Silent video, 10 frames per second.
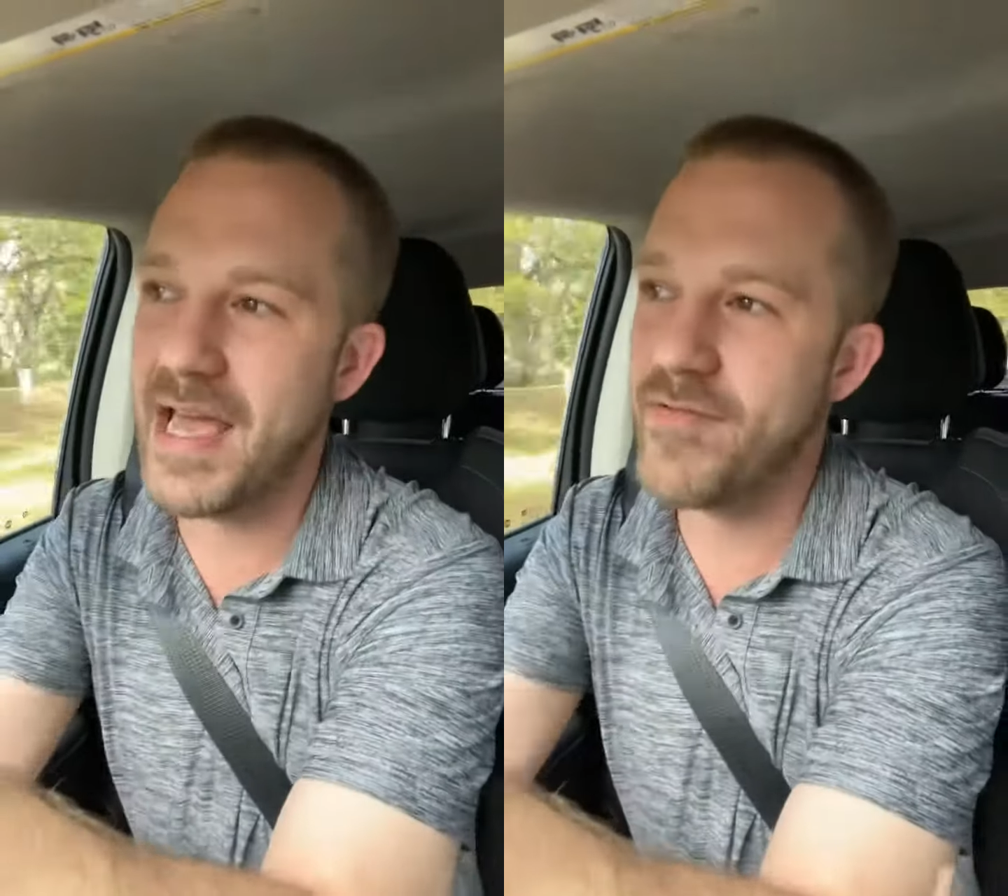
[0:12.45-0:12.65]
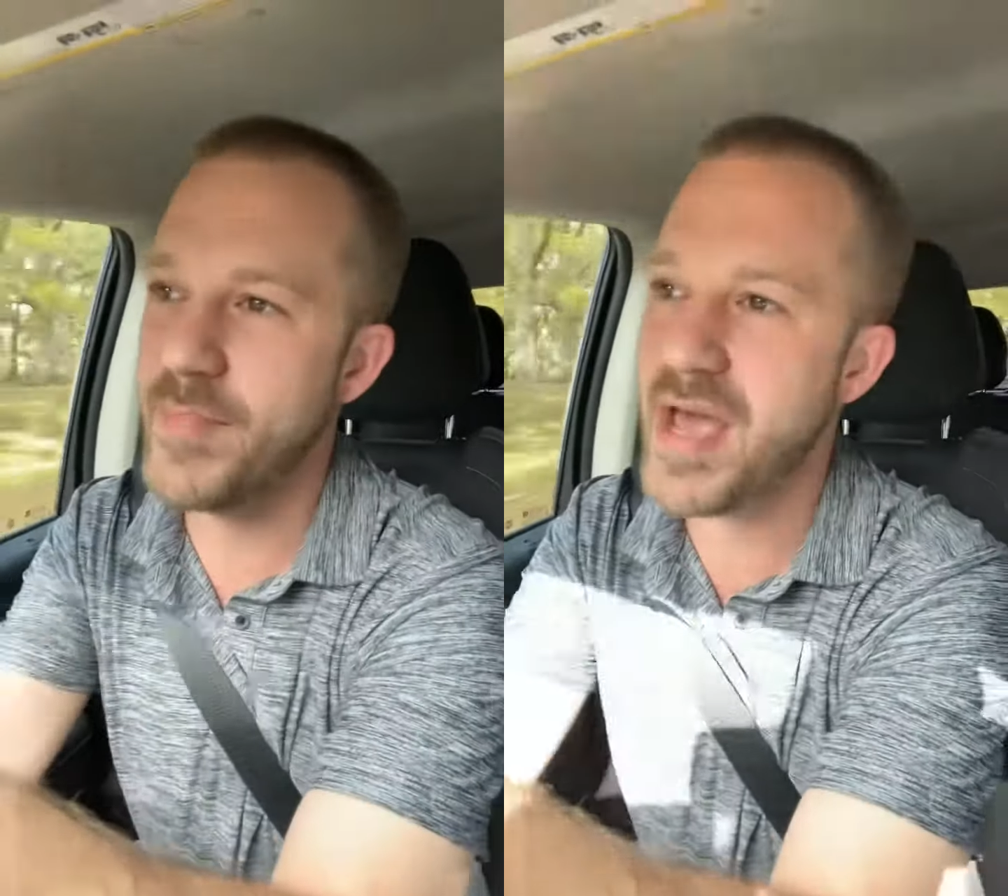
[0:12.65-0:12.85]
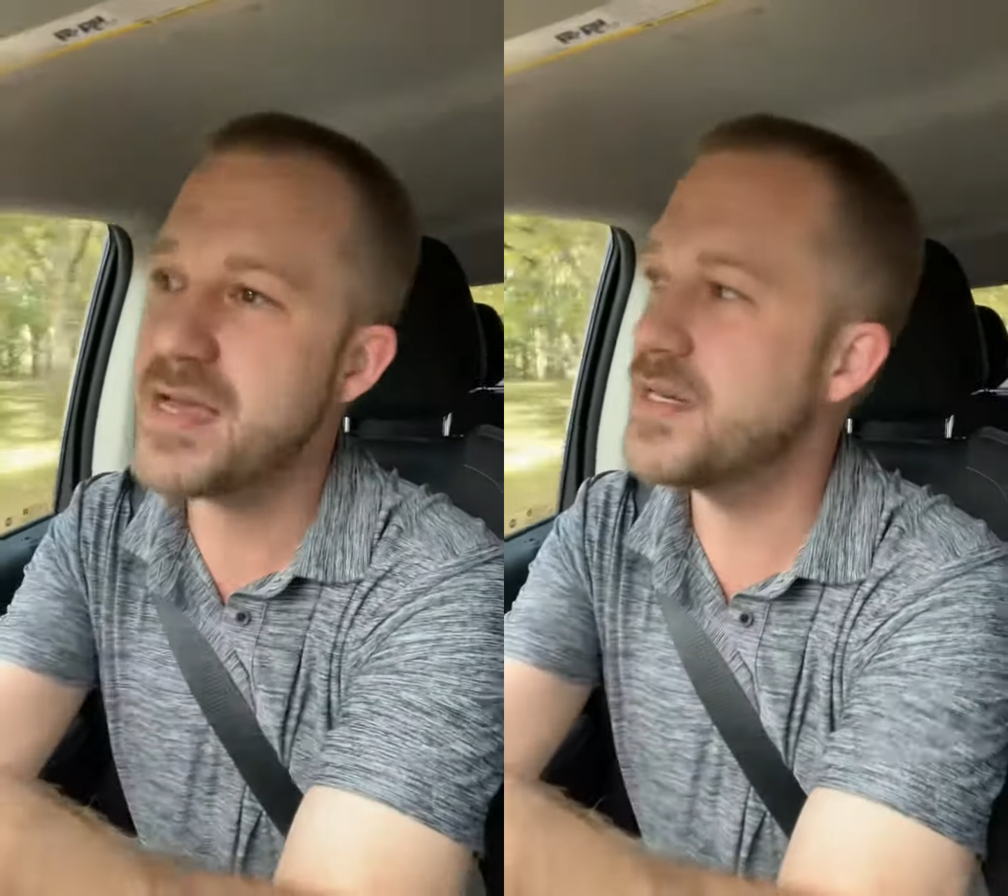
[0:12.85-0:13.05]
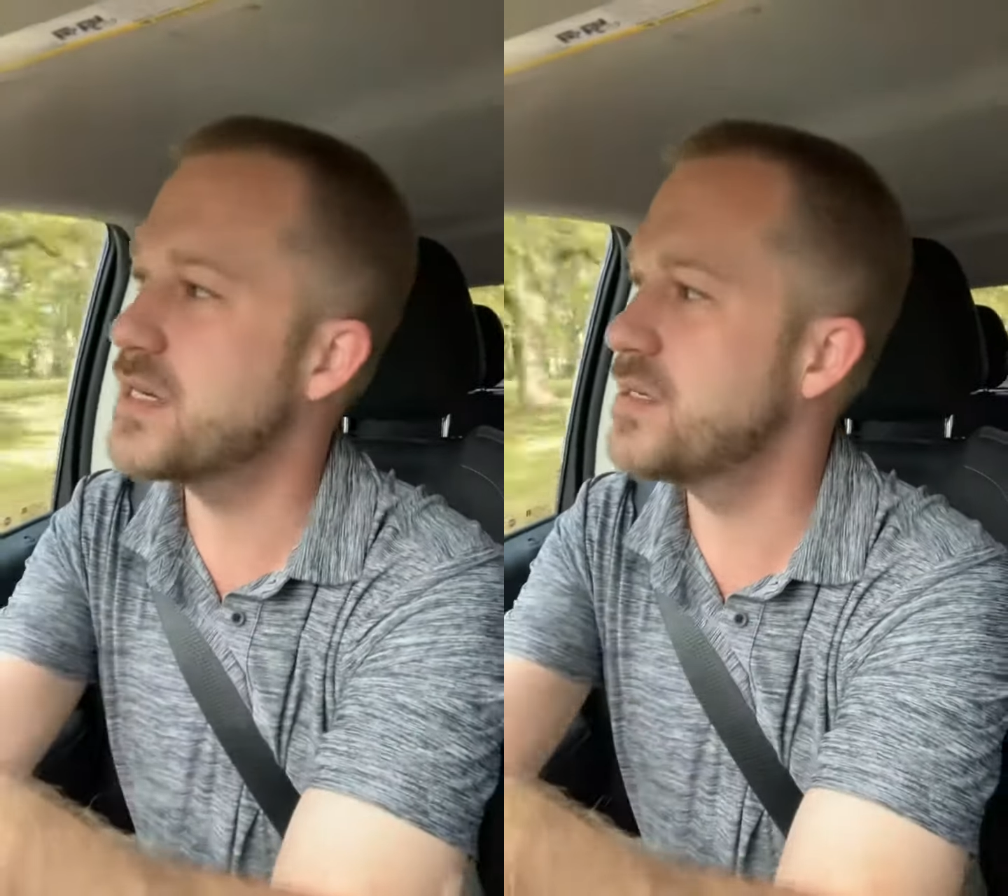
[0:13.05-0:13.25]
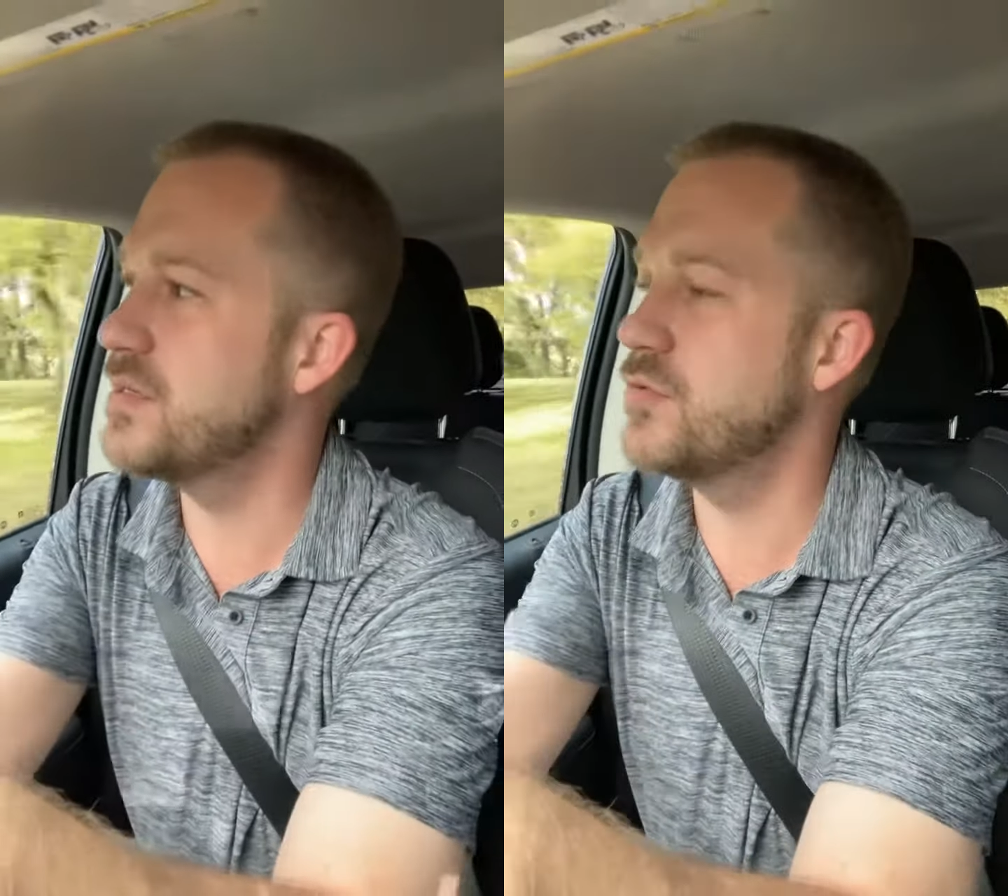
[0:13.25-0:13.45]
have a package
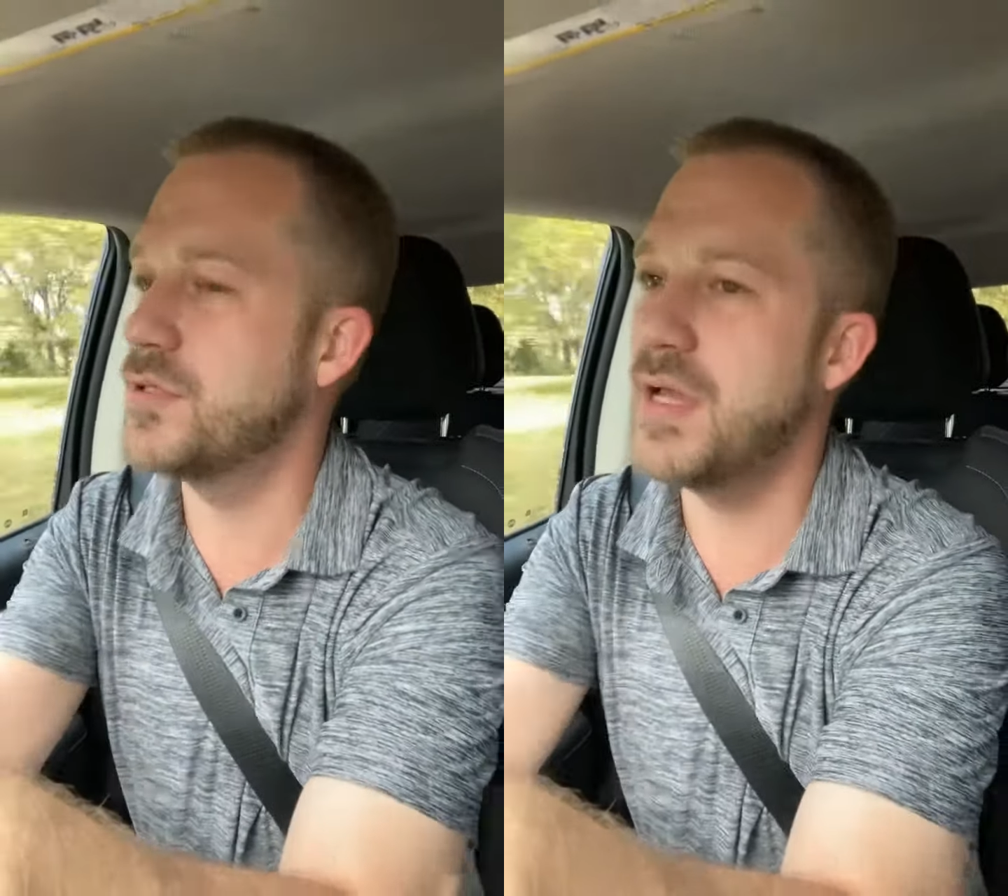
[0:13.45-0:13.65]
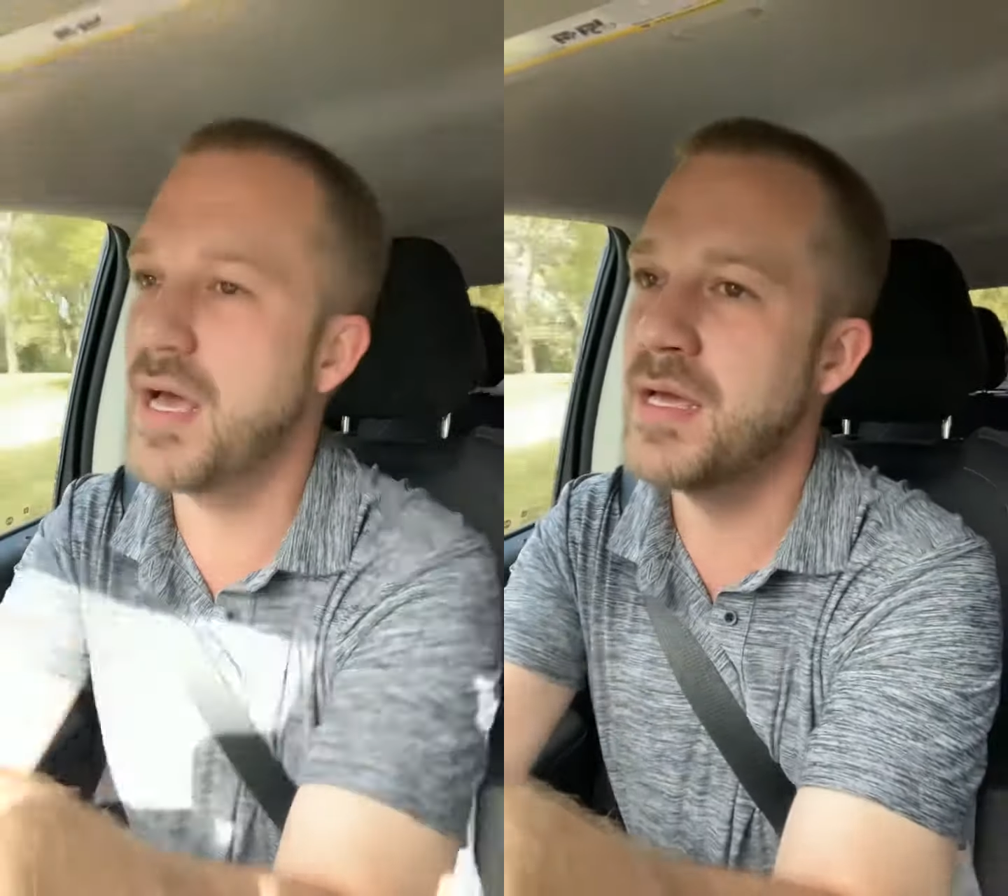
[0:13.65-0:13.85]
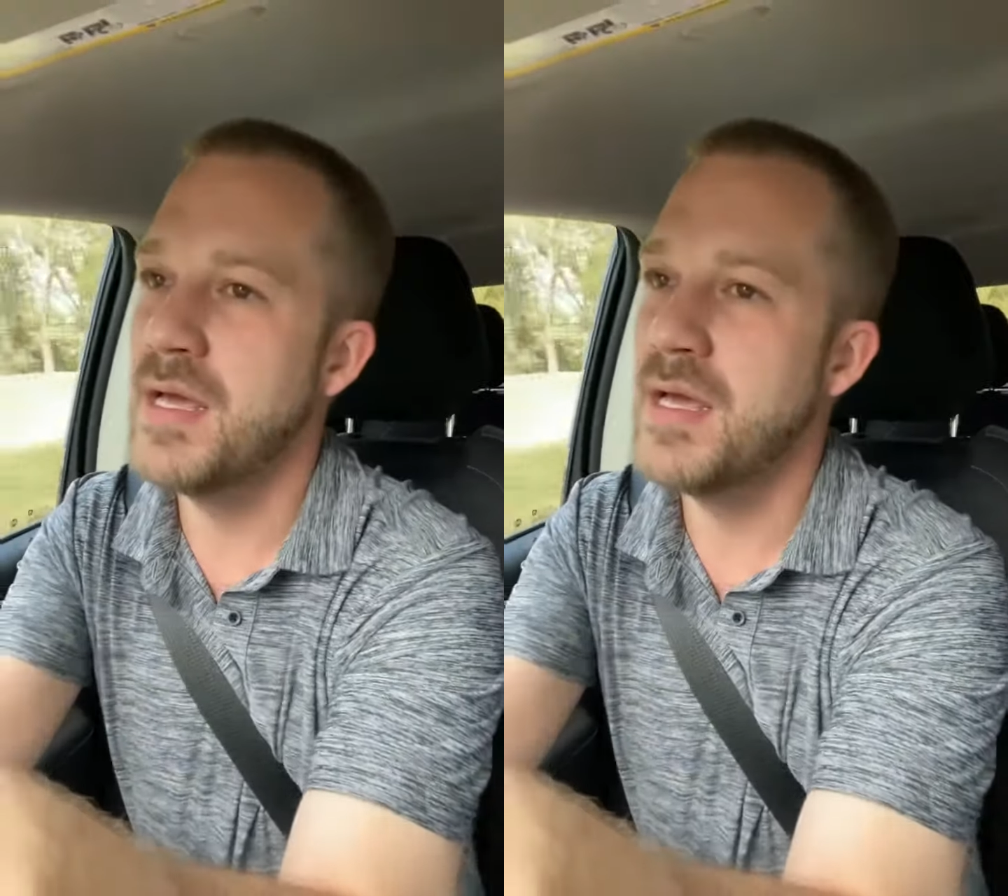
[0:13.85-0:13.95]
because it was like